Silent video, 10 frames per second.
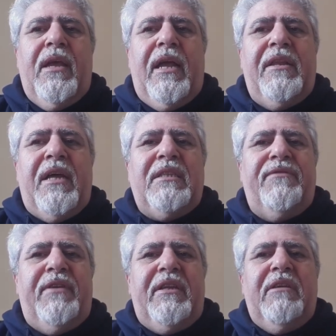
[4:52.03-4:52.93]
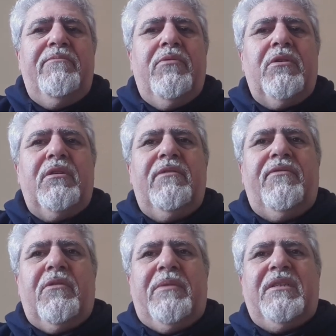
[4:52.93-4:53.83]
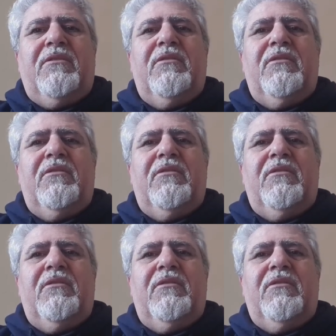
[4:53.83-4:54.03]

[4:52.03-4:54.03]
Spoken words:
And that's very important from us